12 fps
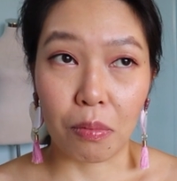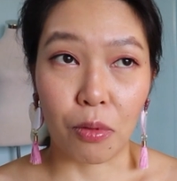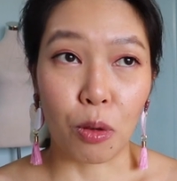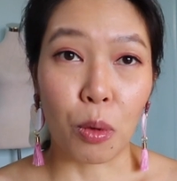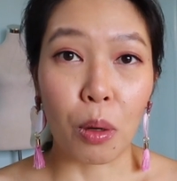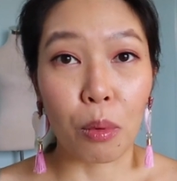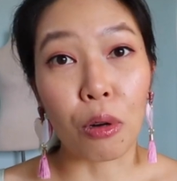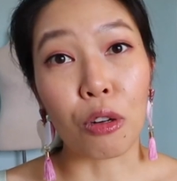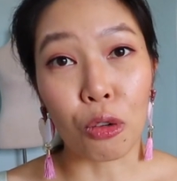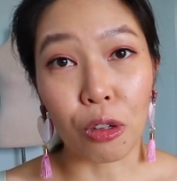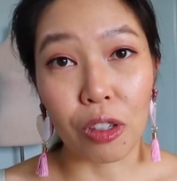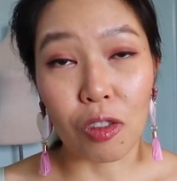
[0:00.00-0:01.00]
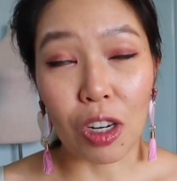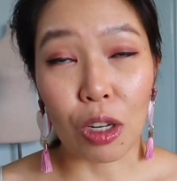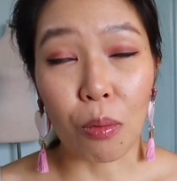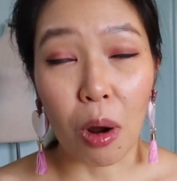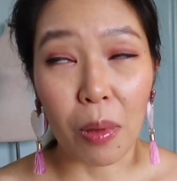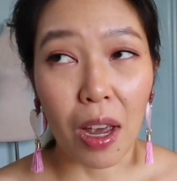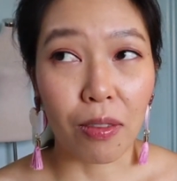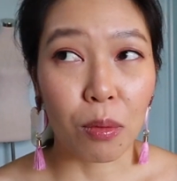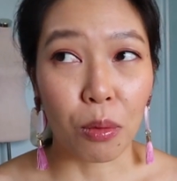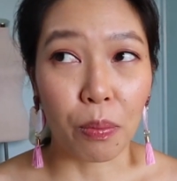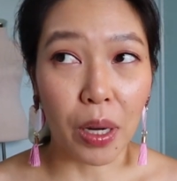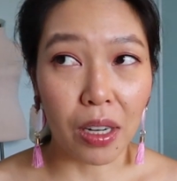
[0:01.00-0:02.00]
If you want to put a drawstring, you probably have to
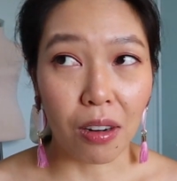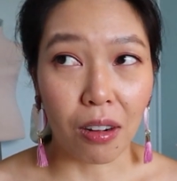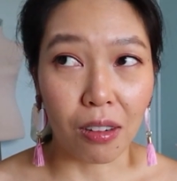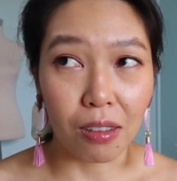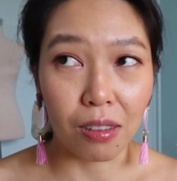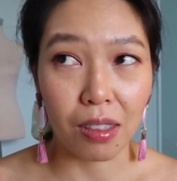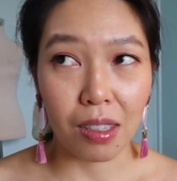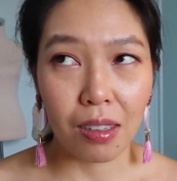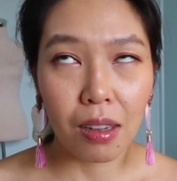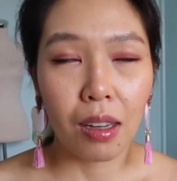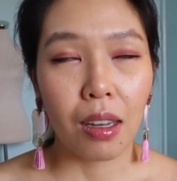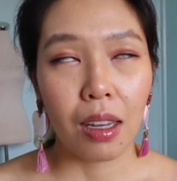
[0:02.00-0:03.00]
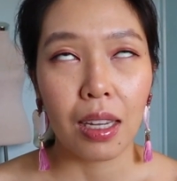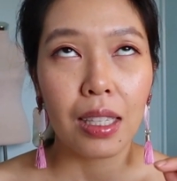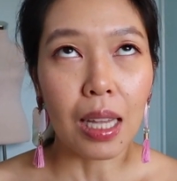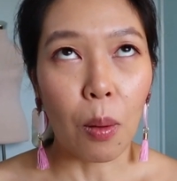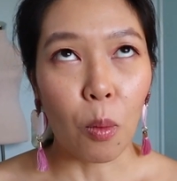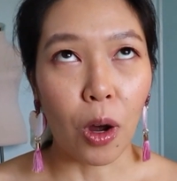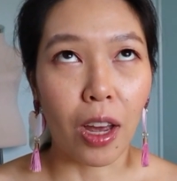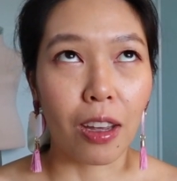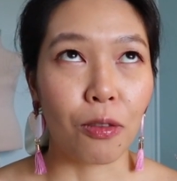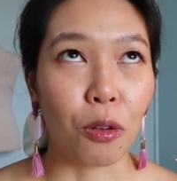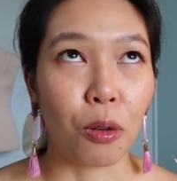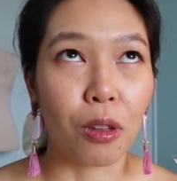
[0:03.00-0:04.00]
put buttonholes
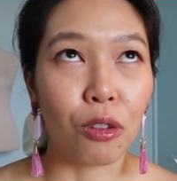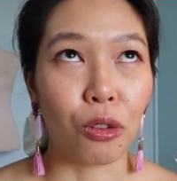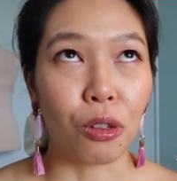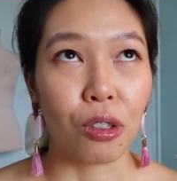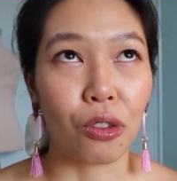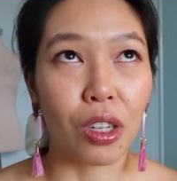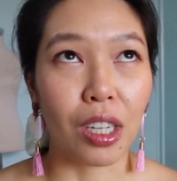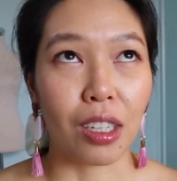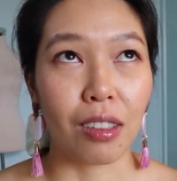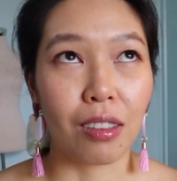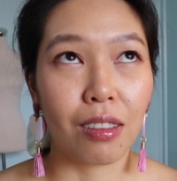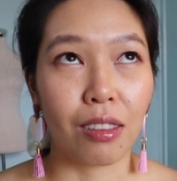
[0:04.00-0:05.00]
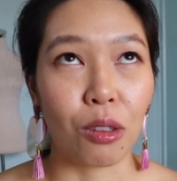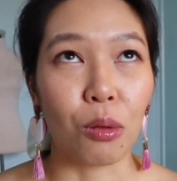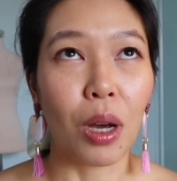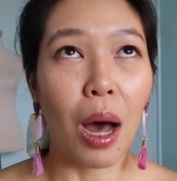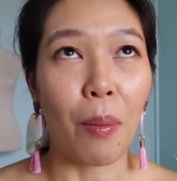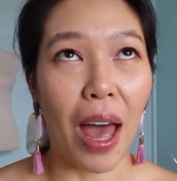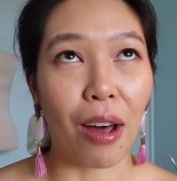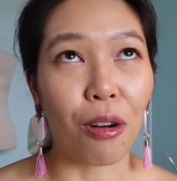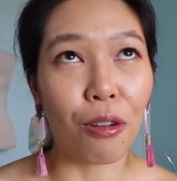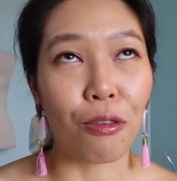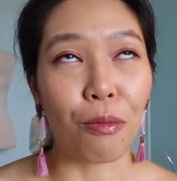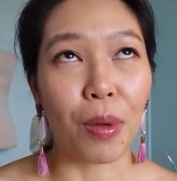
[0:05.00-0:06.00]
somewhere for the drawstring to come out
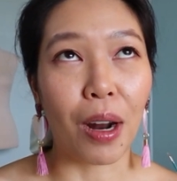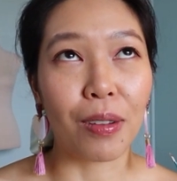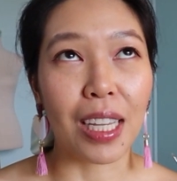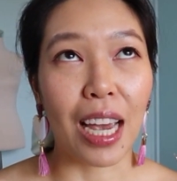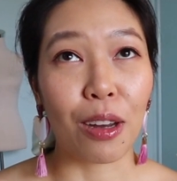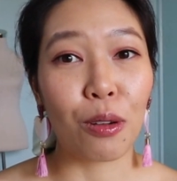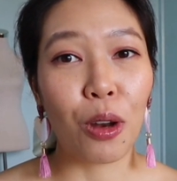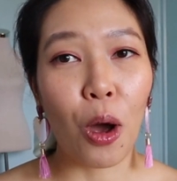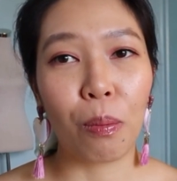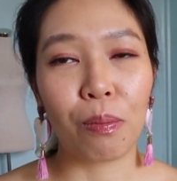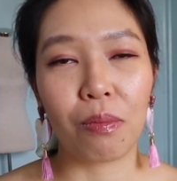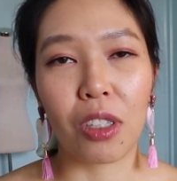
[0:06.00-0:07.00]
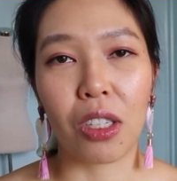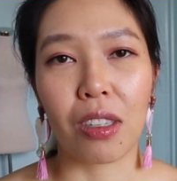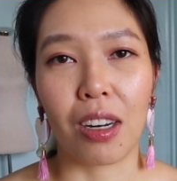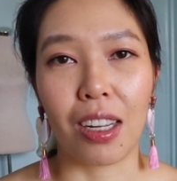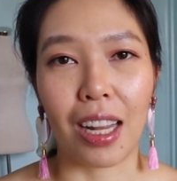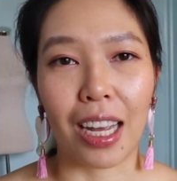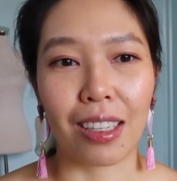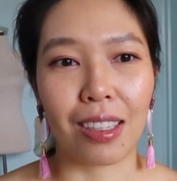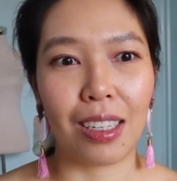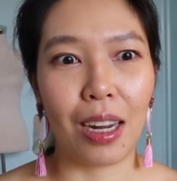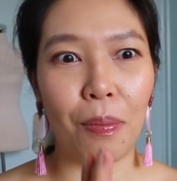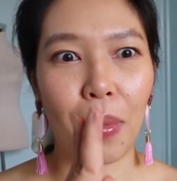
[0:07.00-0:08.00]
of, but I was like, nope, just gonna like
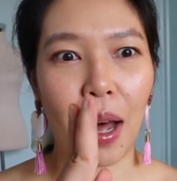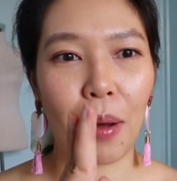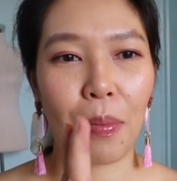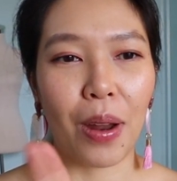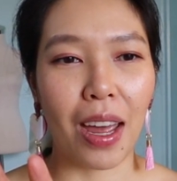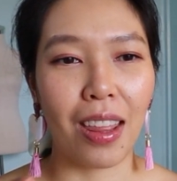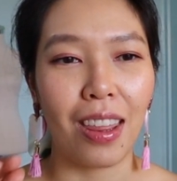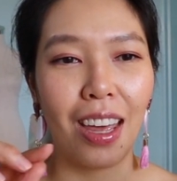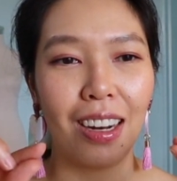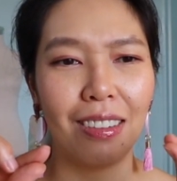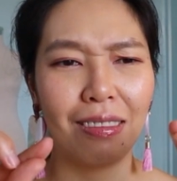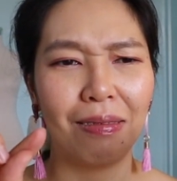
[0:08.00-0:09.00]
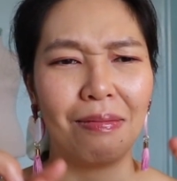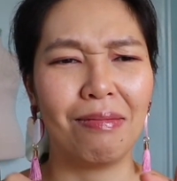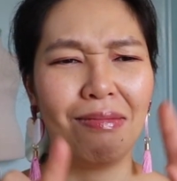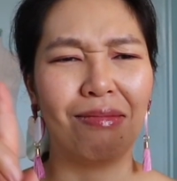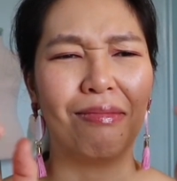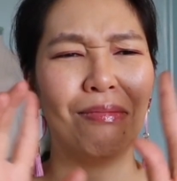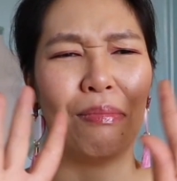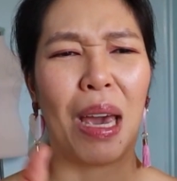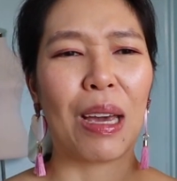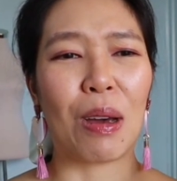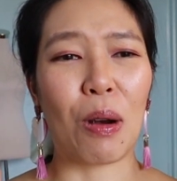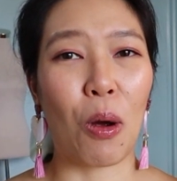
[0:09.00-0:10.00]
snip up and then
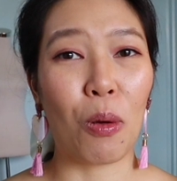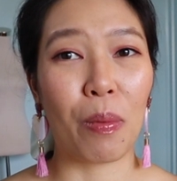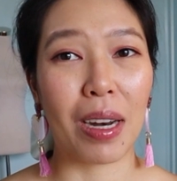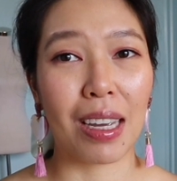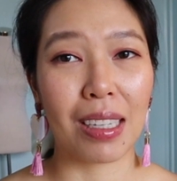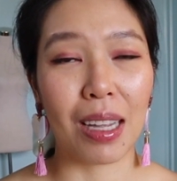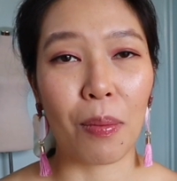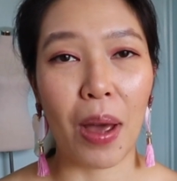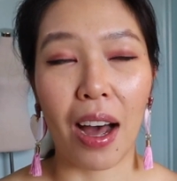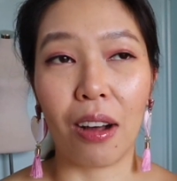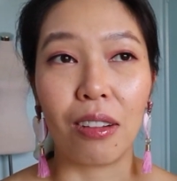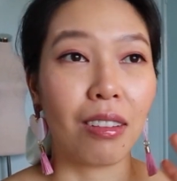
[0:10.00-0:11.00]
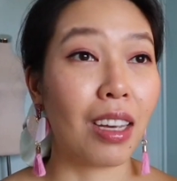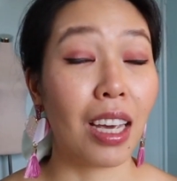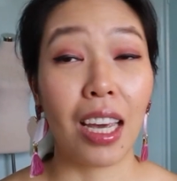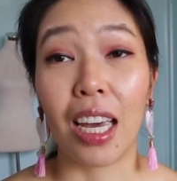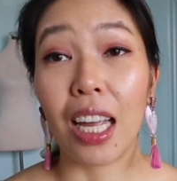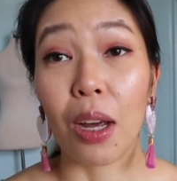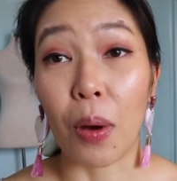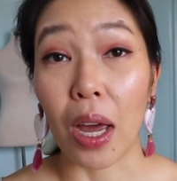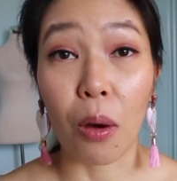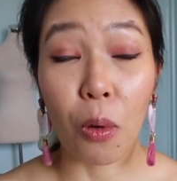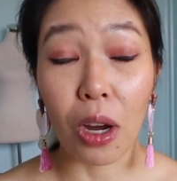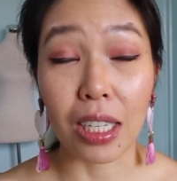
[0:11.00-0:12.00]
make an opening somehow.
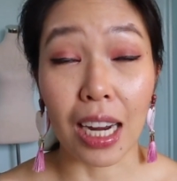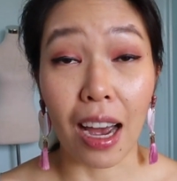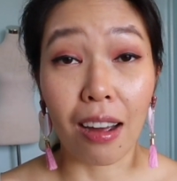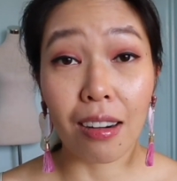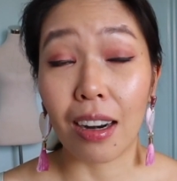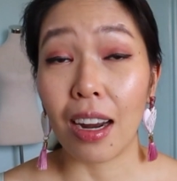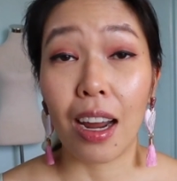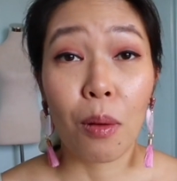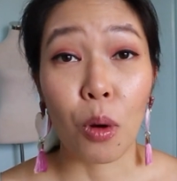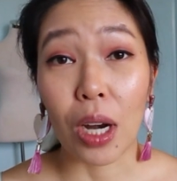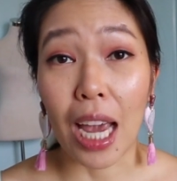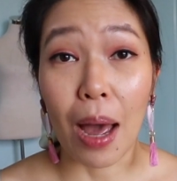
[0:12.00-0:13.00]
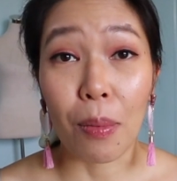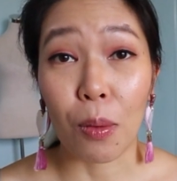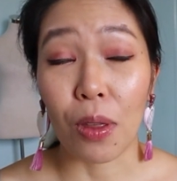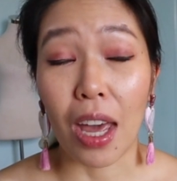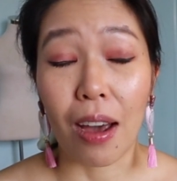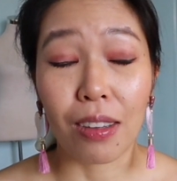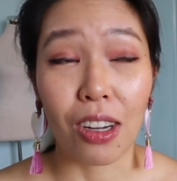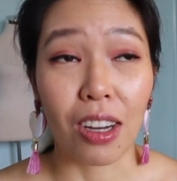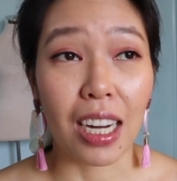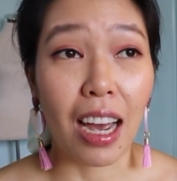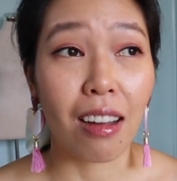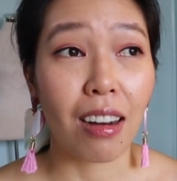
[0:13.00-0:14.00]
Anyway, worked out. Pretty happy with how it
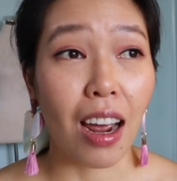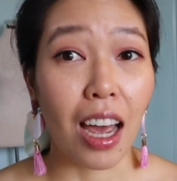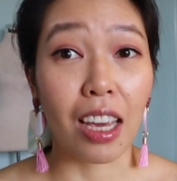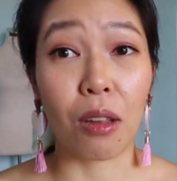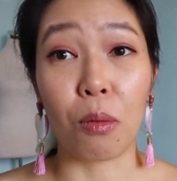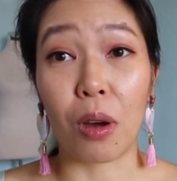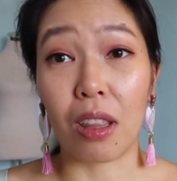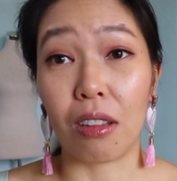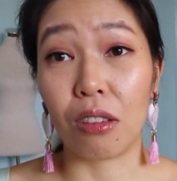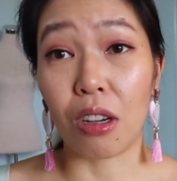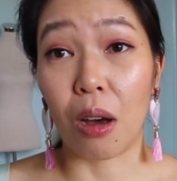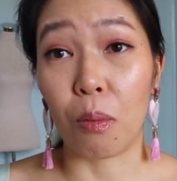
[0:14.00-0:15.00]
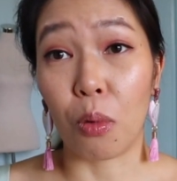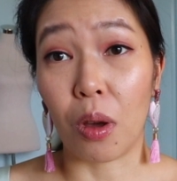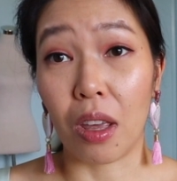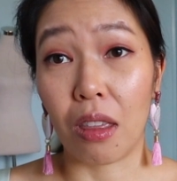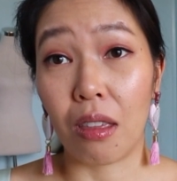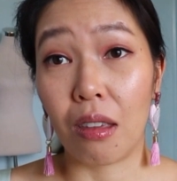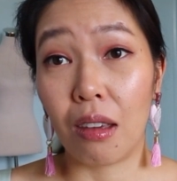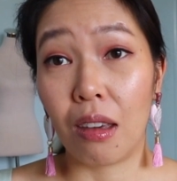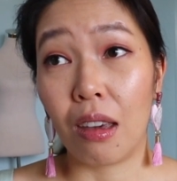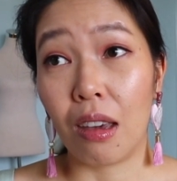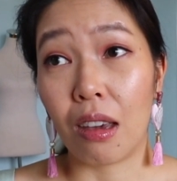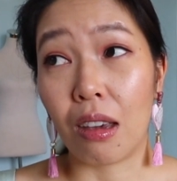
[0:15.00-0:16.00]
turned out. I can wear this top with,
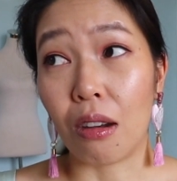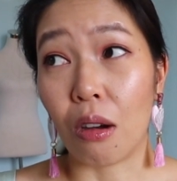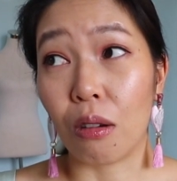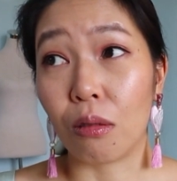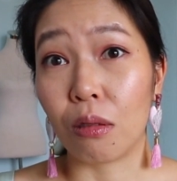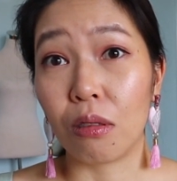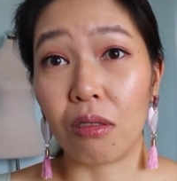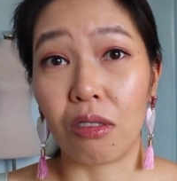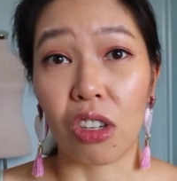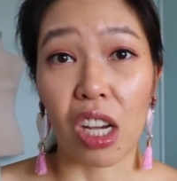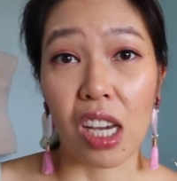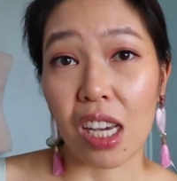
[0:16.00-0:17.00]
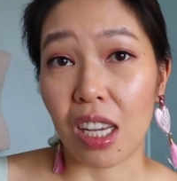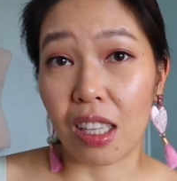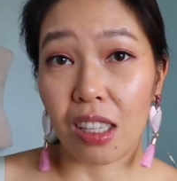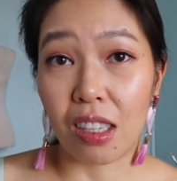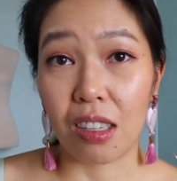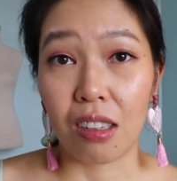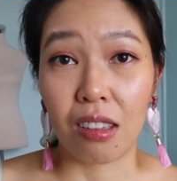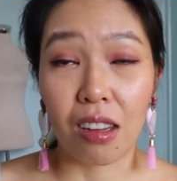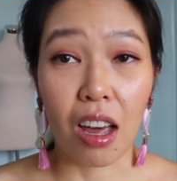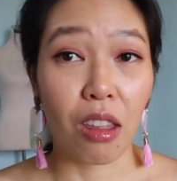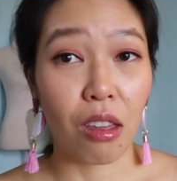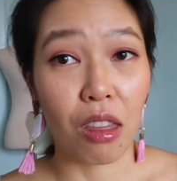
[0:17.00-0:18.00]
you know, jeans,
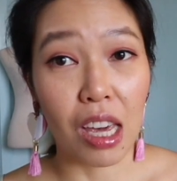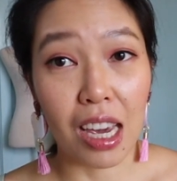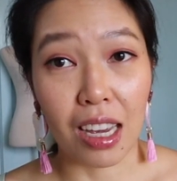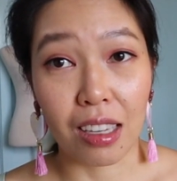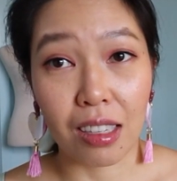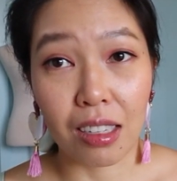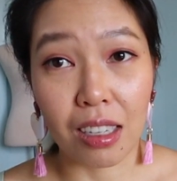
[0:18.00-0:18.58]
other things.